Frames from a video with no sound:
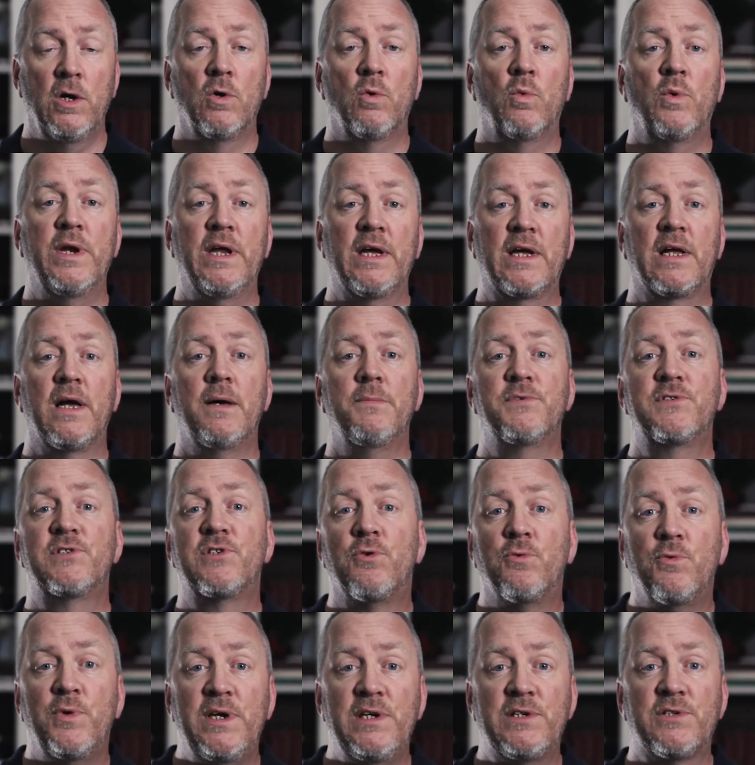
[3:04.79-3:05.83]
When it comes to
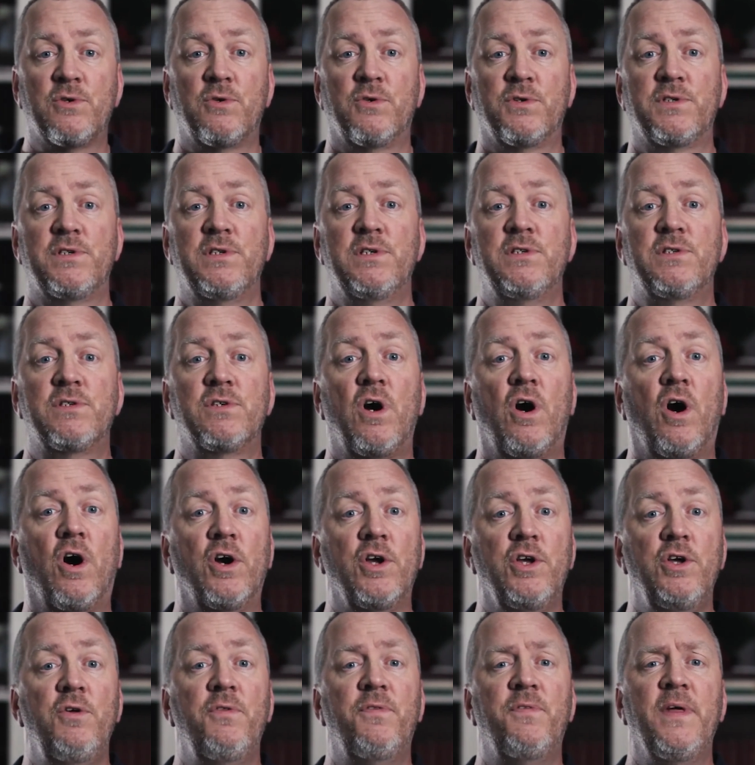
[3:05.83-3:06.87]
resources, are
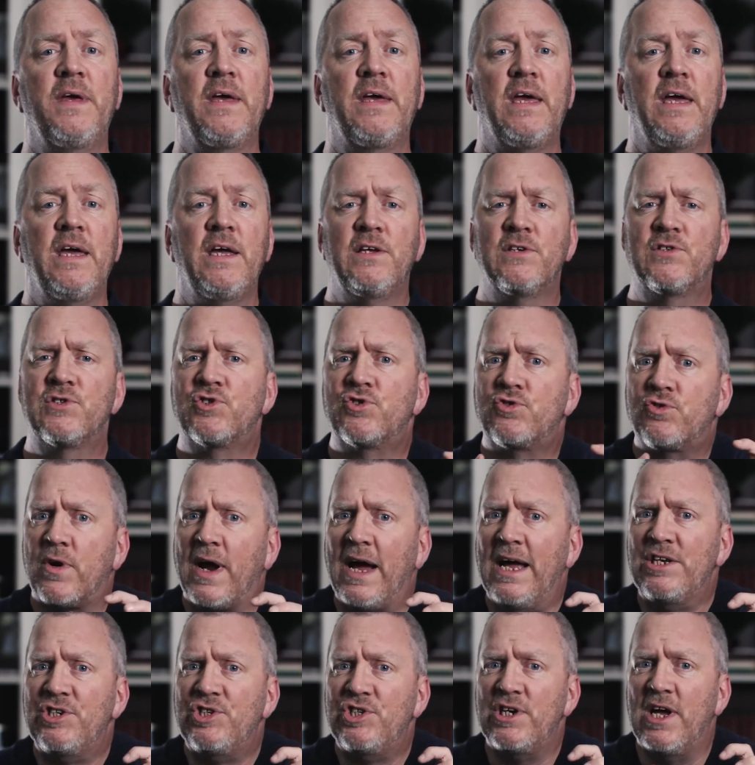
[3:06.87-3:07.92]
you thinking
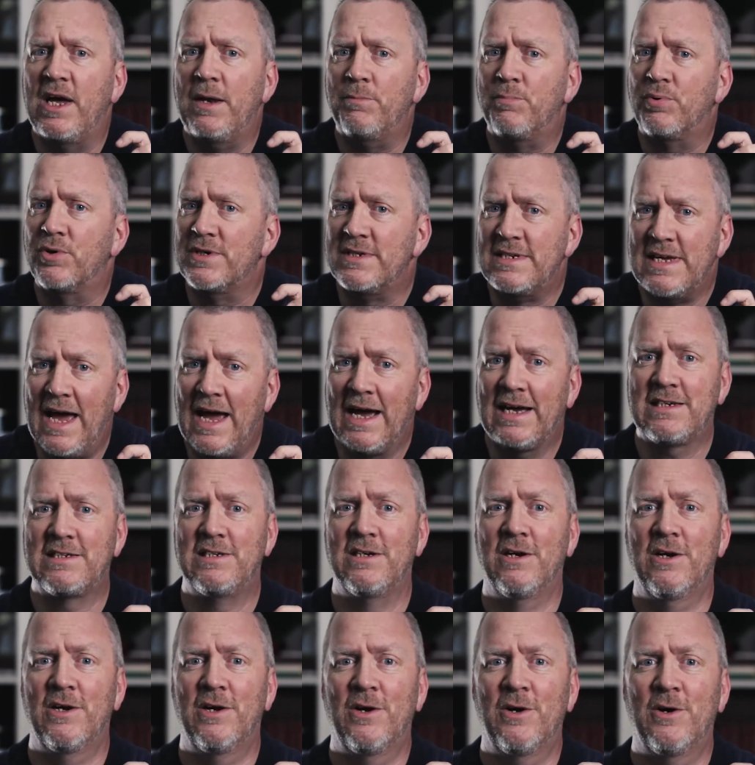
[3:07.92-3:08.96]
stretch and protect,
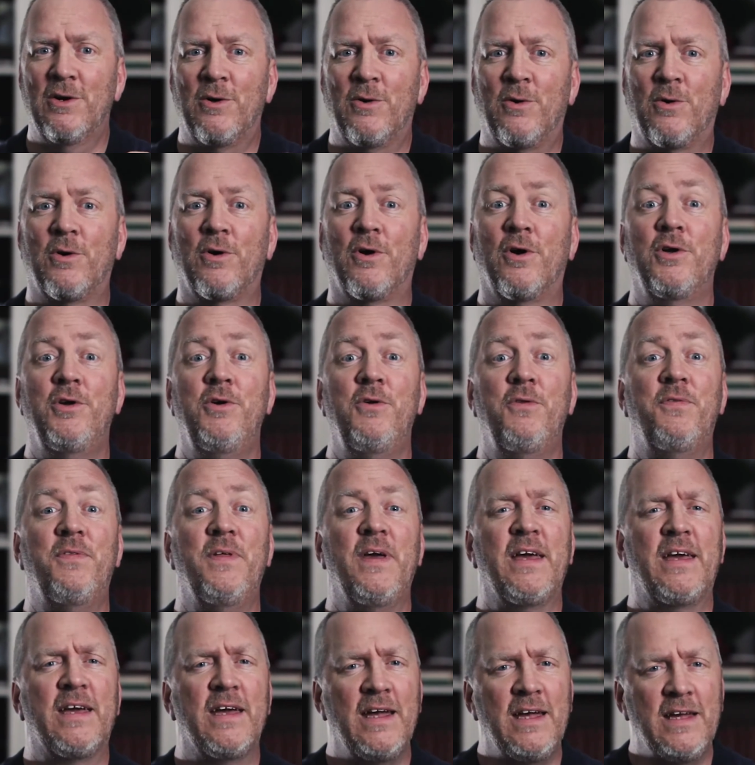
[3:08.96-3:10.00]
or are you
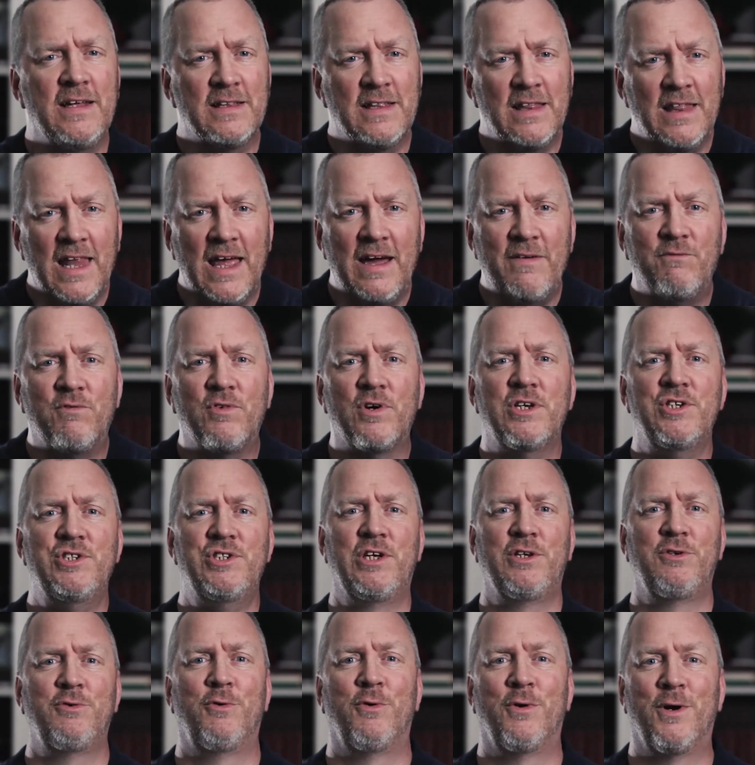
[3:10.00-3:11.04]
thinking leverage
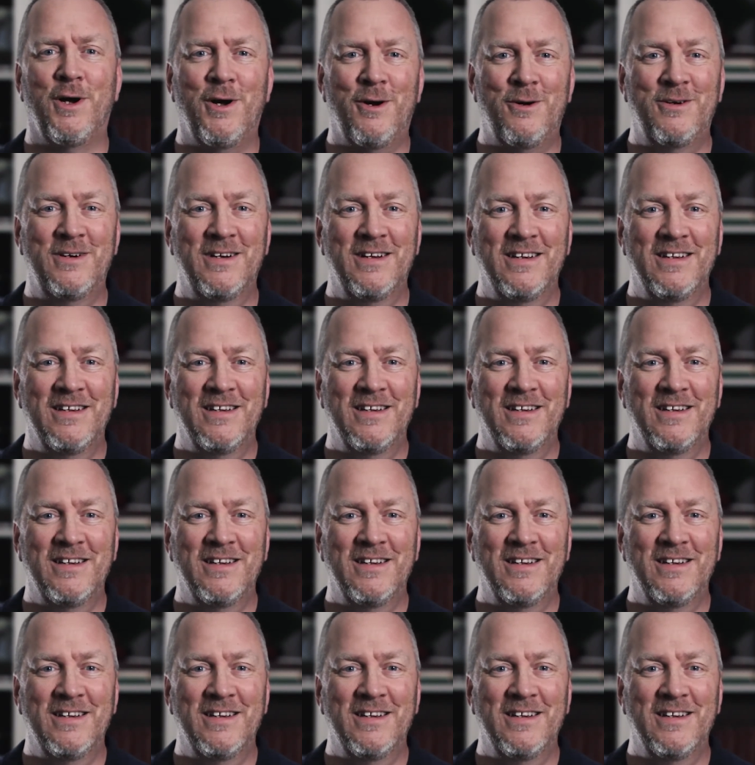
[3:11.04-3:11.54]
and grow?